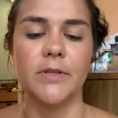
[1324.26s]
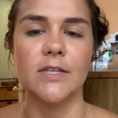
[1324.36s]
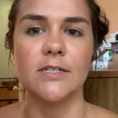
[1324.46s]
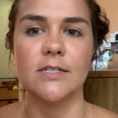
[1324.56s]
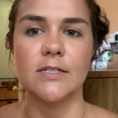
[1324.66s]

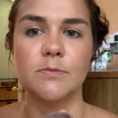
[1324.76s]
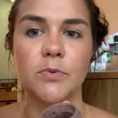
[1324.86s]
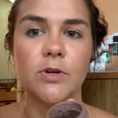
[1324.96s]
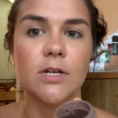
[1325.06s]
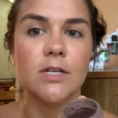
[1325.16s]
this is
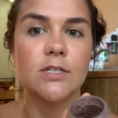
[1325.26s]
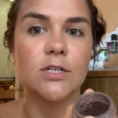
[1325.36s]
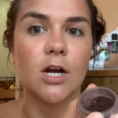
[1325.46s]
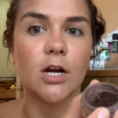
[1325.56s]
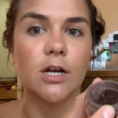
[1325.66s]
pretty
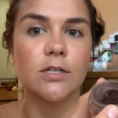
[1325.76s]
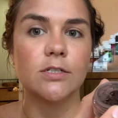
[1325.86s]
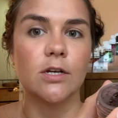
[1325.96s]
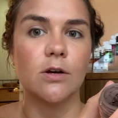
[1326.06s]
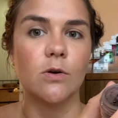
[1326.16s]
dark,
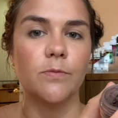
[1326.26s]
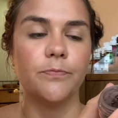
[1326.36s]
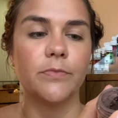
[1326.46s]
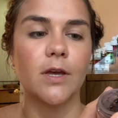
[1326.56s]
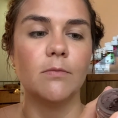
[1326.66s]
so
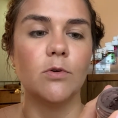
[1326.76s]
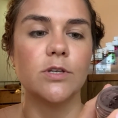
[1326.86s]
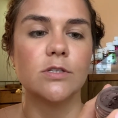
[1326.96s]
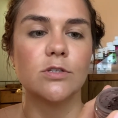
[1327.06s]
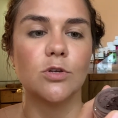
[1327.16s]
I'm always
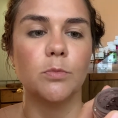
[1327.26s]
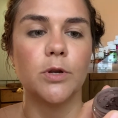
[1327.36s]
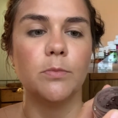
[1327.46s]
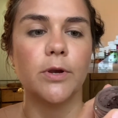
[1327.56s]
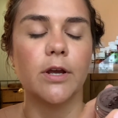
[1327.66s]
super
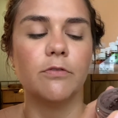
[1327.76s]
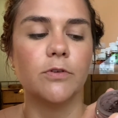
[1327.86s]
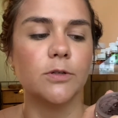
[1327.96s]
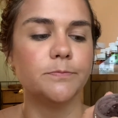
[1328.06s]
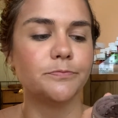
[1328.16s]
duper
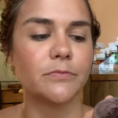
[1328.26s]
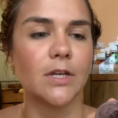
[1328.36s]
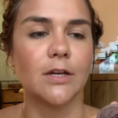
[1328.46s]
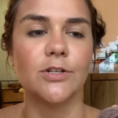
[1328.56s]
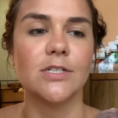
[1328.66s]
careful.
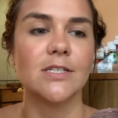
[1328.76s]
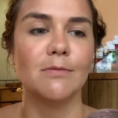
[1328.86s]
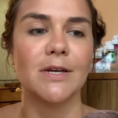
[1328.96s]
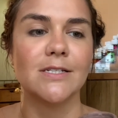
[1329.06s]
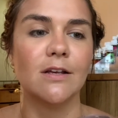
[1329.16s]
I can just see
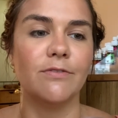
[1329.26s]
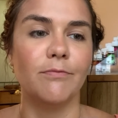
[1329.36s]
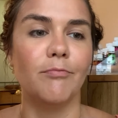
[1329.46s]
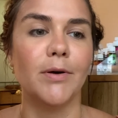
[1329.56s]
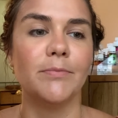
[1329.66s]
myself
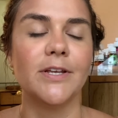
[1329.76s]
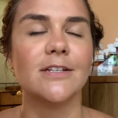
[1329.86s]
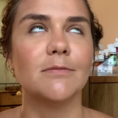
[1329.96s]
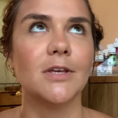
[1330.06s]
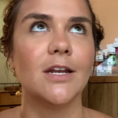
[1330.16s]
bumping
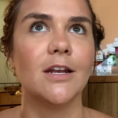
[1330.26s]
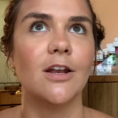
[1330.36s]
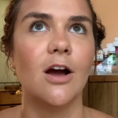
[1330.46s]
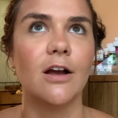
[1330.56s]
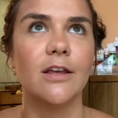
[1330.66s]
something and
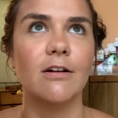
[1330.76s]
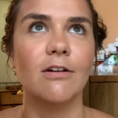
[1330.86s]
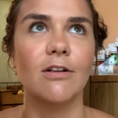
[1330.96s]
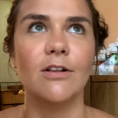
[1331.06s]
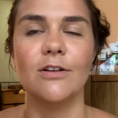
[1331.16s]
knocking it
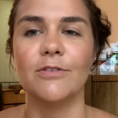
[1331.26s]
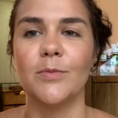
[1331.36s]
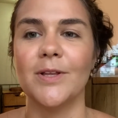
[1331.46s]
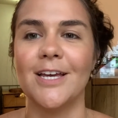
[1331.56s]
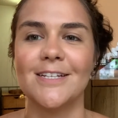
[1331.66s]
all over the
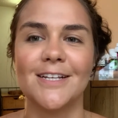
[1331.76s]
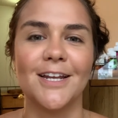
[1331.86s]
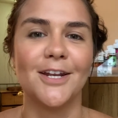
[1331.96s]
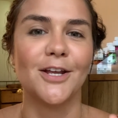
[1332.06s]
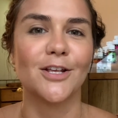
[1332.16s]
place, and
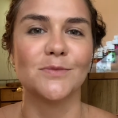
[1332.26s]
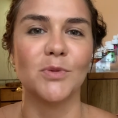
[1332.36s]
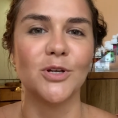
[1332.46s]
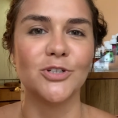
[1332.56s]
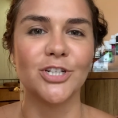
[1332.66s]
an
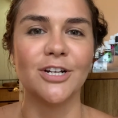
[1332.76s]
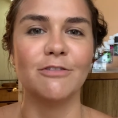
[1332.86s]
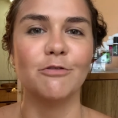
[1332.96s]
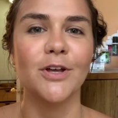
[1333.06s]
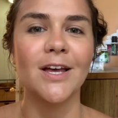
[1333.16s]
explosion
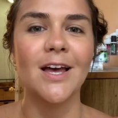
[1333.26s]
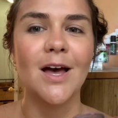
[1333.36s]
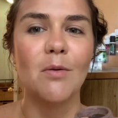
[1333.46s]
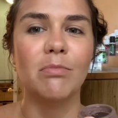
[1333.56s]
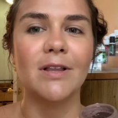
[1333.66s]
of
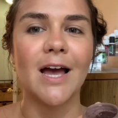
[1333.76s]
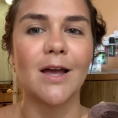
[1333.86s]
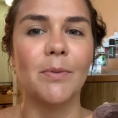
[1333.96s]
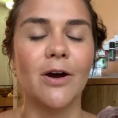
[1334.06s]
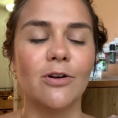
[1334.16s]

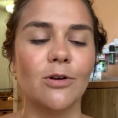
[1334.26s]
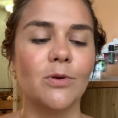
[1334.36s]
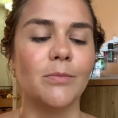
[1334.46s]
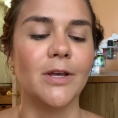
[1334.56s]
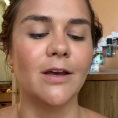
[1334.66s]
black powder
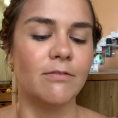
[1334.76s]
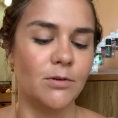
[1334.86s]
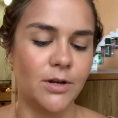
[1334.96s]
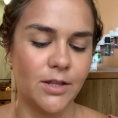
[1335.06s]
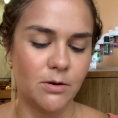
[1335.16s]
would be
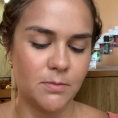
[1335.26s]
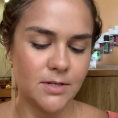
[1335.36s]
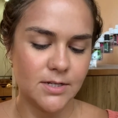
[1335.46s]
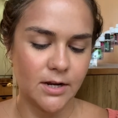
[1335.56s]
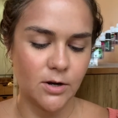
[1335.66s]
everywhere. That would be
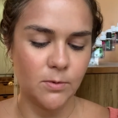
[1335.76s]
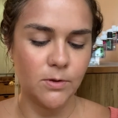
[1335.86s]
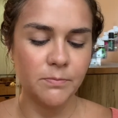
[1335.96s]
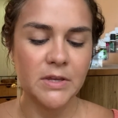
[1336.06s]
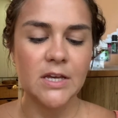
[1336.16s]

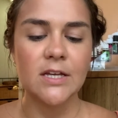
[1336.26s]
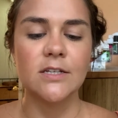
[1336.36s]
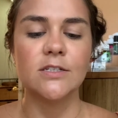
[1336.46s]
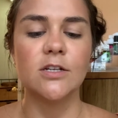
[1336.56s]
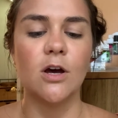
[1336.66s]
terrible.
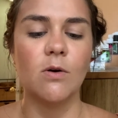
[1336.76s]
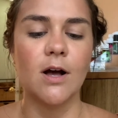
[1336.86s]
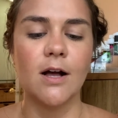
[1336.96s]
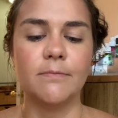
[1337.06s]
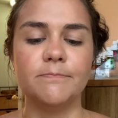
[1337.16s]

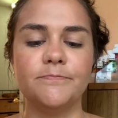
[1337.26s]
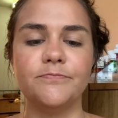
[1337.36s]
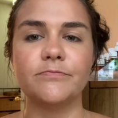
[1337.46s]
So